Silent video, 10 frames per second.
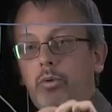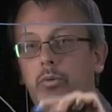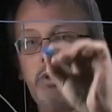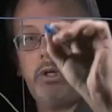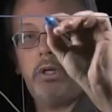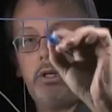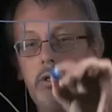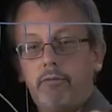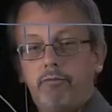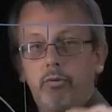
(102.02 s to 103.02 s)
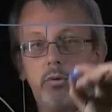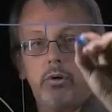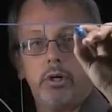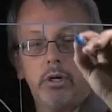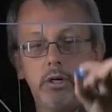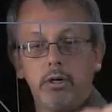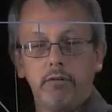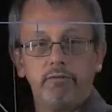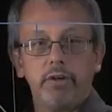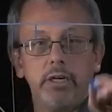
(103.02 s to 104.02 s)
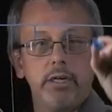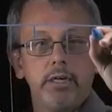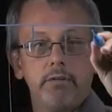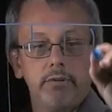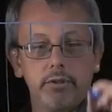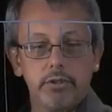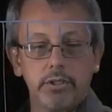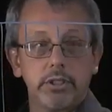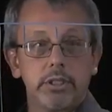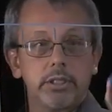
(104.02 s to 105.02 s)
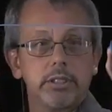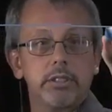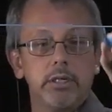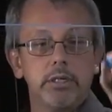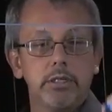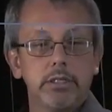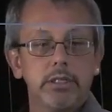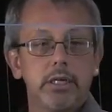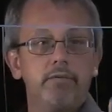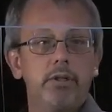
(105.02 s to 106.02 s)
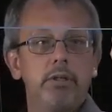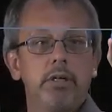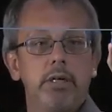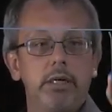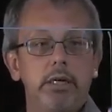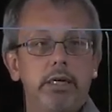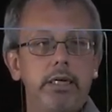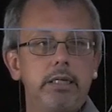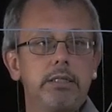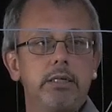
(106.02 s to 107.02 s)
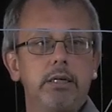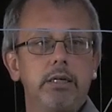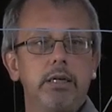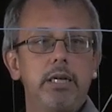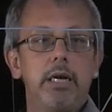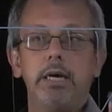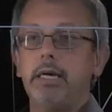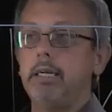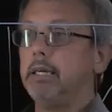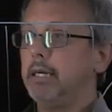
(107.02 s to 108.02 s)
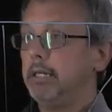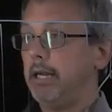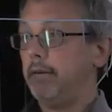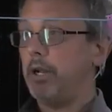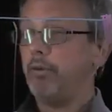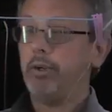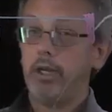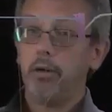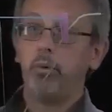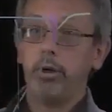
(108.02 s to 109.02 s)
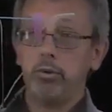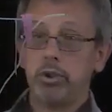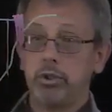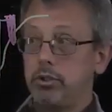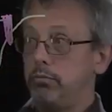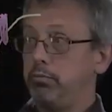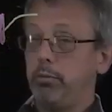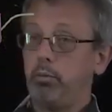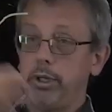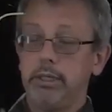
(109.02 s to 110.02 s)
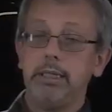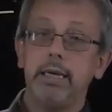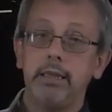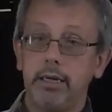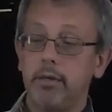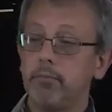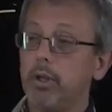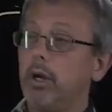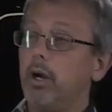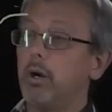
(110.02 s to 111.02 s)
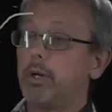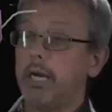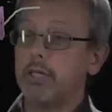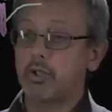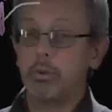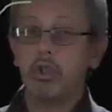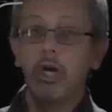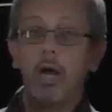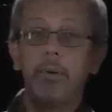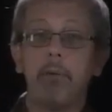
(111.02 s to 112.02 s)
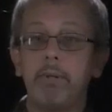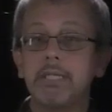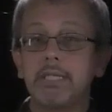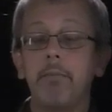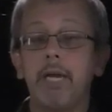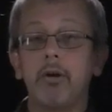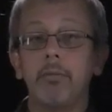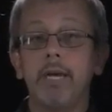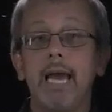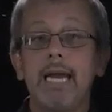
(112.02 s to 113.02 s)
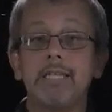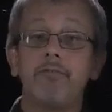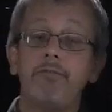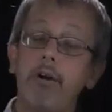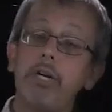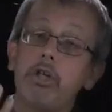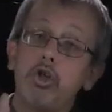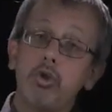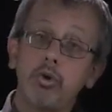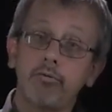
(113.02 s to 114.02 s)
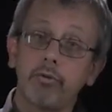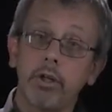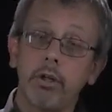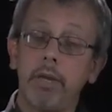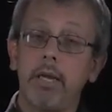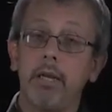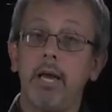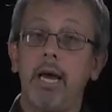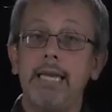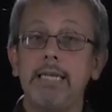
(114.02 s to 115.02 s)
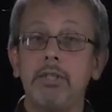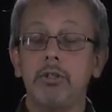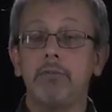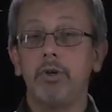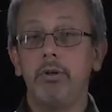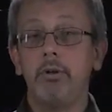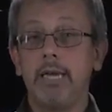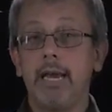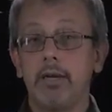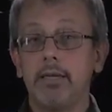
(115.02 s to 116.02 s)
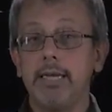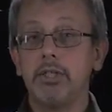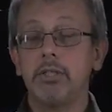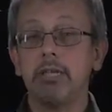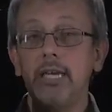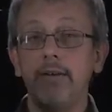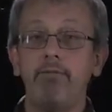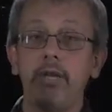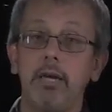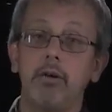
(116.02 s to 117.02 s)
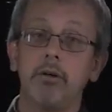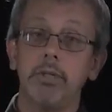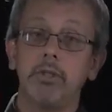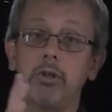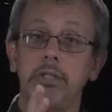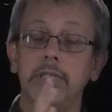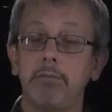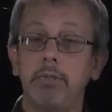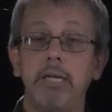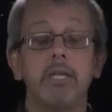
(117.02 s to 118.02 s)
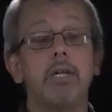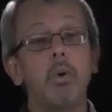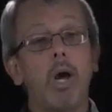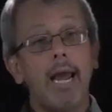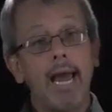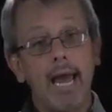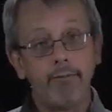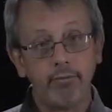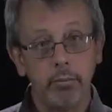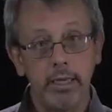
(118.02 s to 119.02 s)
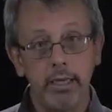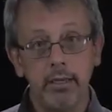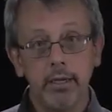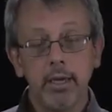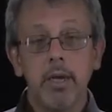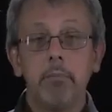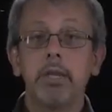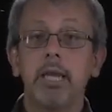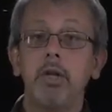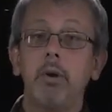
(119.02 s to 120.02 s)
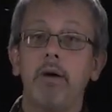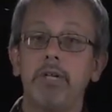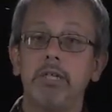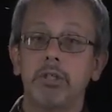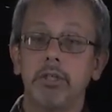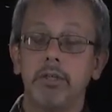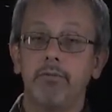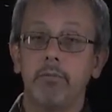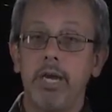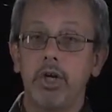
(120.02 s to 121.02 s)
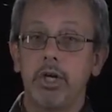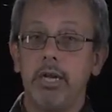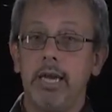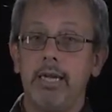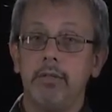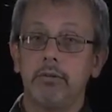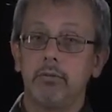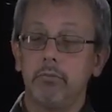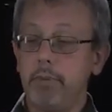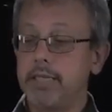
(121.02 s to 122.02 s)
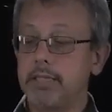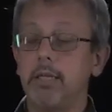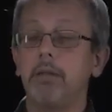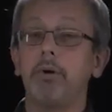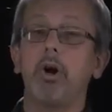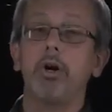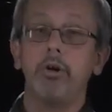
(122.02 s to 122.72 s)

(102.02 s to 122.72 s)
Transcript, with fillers: three, four, five, six, seven, eight, nine. And then I have another data point, which is the, the point at the end there. Okay, so we chop it up into some increment and it's very useful. It'll make it a lot easier for you to do the calculations if the increments are the same size. They do not have to be, but then you have additional information and it makes it a little bit harder to